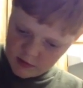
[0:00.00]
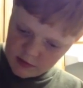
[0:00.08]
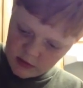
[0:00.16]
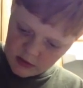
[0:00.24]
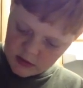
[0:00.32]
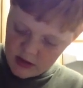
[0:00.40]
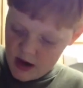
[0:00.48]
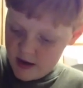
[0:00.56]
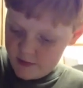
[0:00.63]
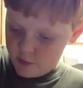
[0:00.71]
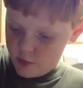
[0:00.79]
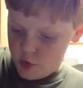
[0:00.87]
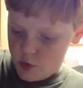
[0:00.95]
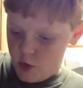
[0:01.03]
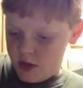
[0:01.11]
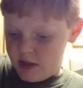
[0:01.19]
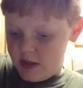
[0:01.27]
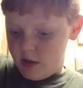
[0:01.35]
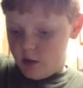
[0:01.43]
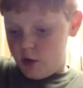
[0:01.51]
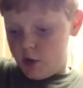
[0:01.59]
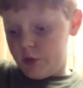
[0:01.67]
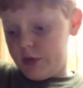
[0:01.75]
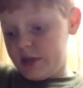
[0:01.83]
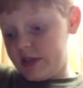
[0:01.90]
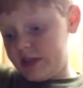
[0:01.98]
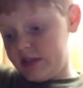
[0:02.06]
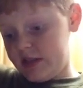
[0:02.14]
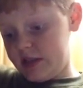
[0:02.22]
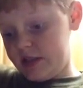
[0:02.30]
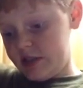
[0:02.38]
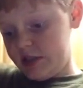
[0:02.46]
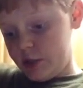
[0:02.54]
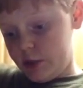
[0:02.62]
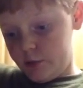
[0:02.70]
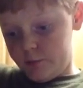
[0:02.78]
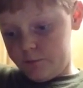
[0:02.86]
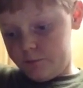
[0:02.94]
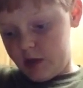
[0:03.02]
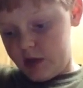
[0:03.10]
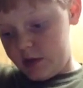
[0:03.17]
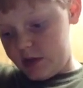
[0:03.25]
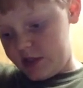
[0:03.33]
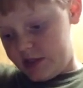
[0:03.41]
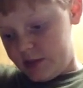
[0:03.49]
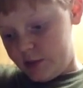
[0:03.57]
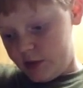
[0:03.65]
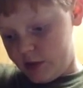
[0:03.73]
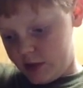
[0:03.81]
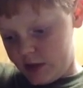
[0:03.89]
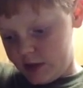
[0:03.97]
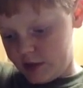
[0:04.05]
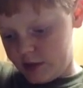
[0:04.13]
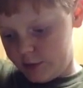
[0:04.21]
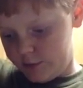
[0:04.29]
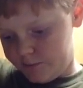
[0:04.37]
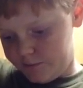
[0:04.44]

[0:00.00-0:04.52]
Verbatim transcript: these, I have no idea how to cook this because this is new. And this is new to you guys too.